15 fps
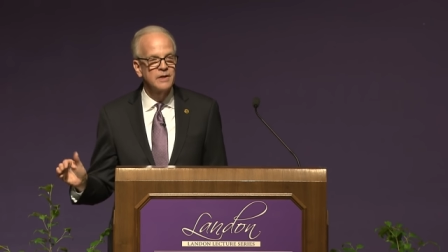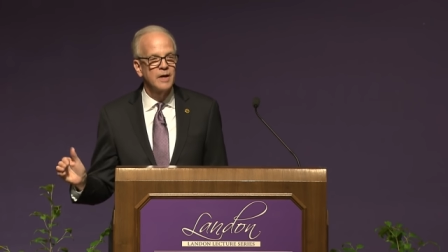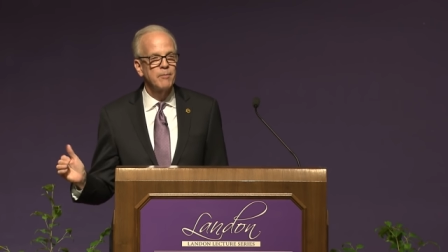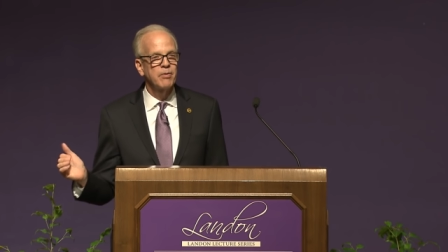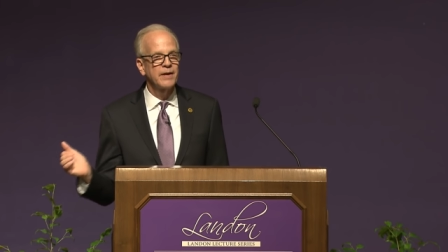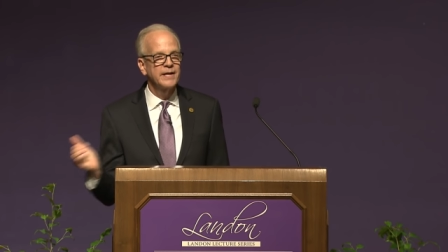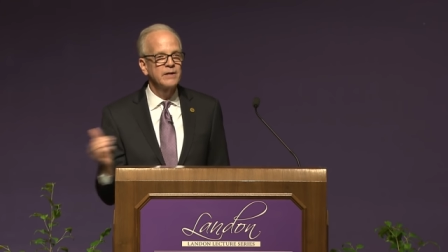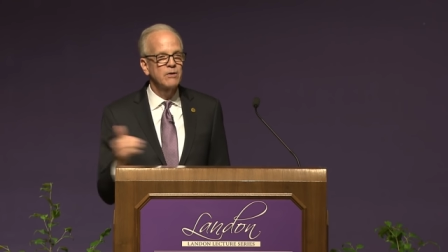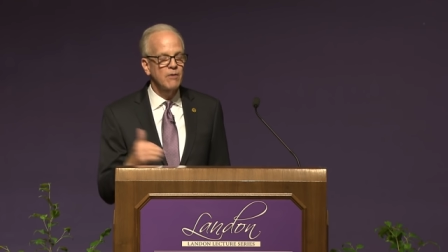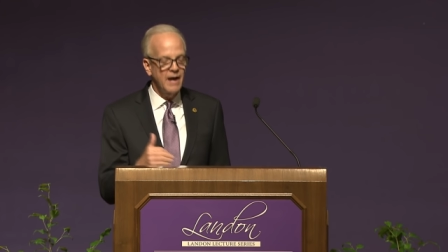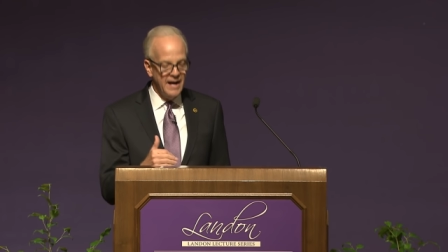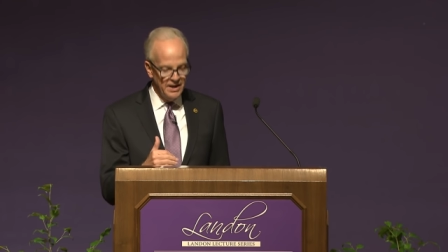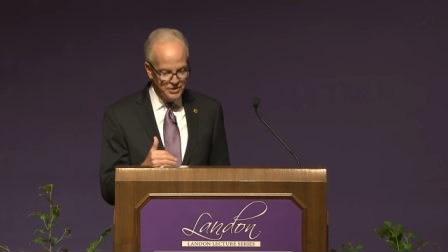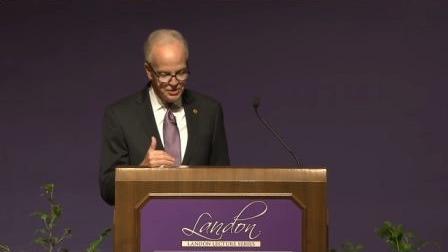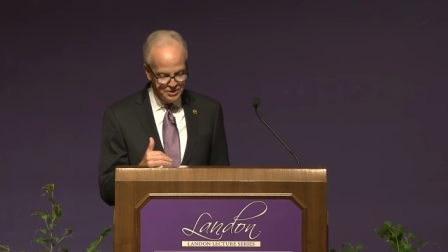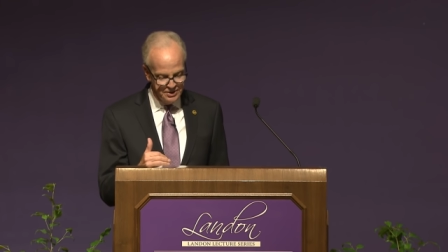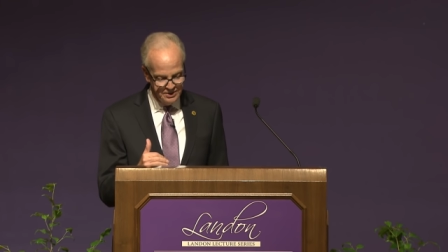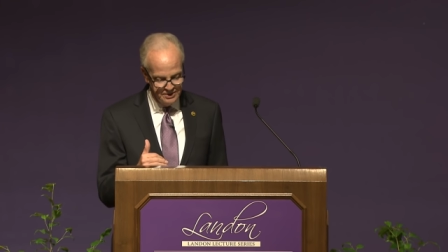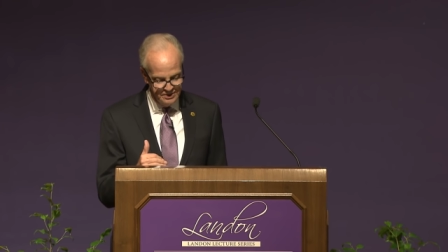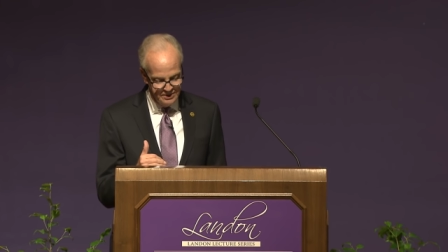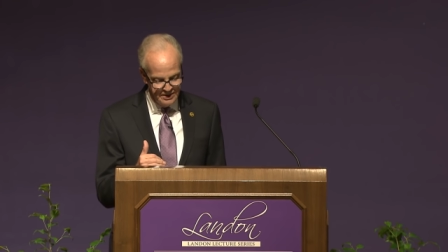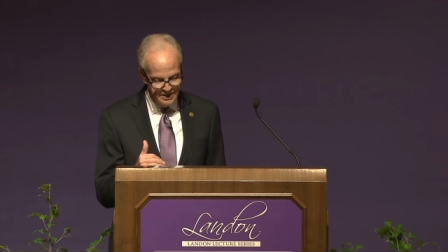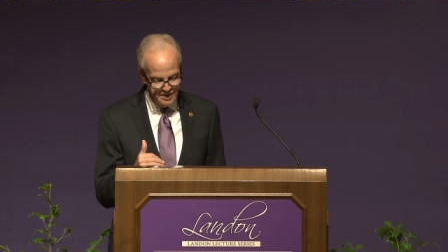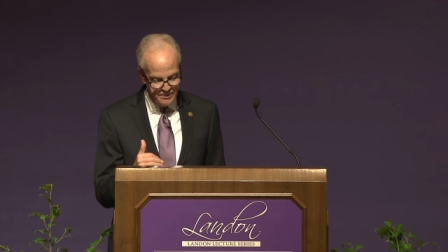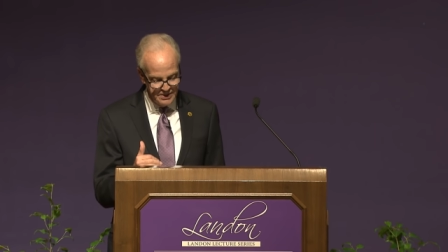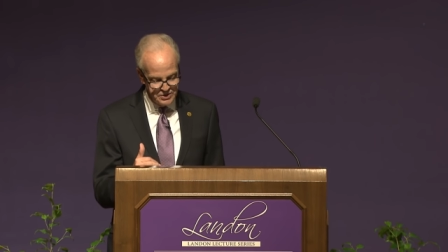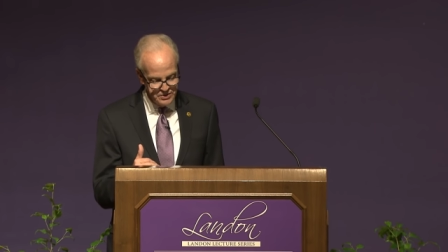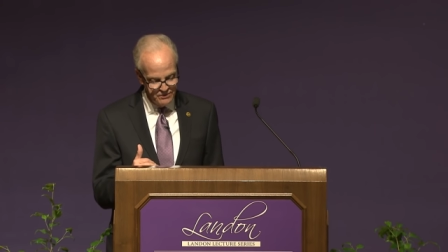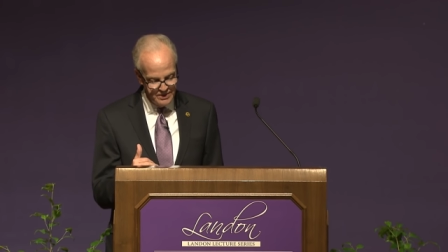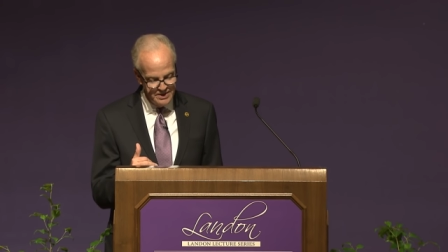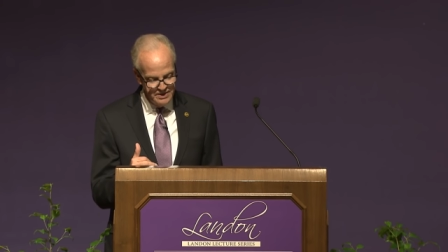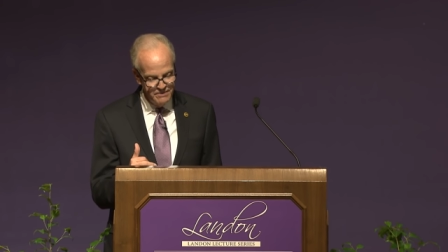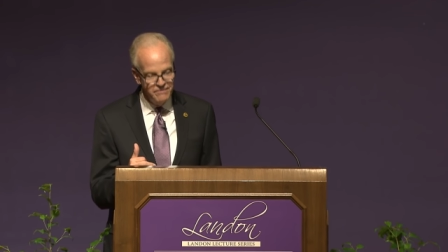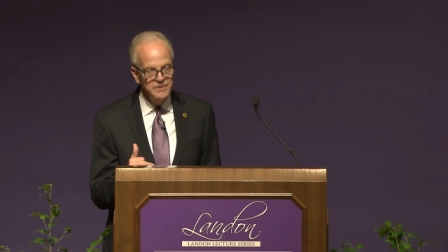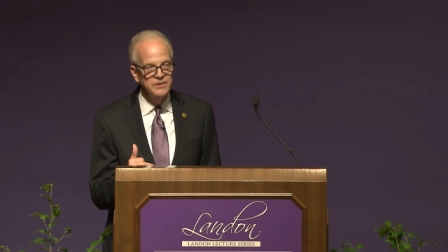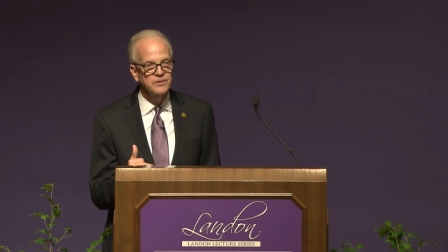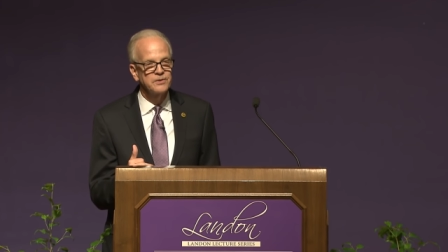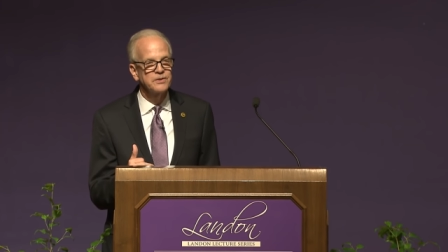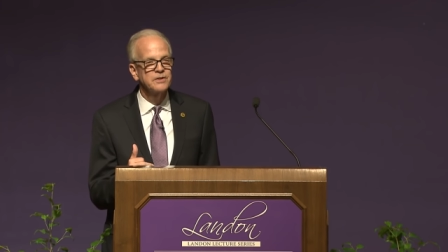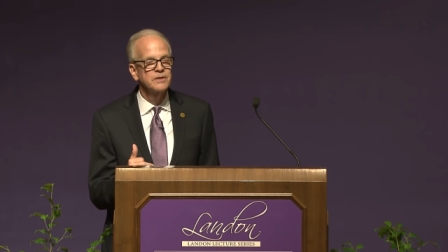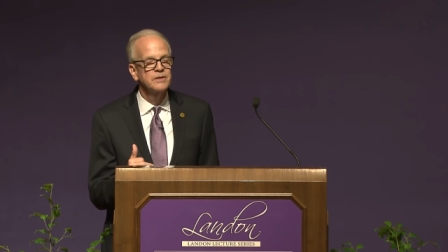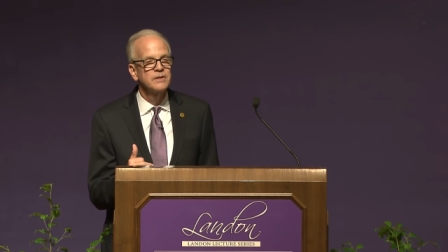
a plane crashed into the Pennsylvania field.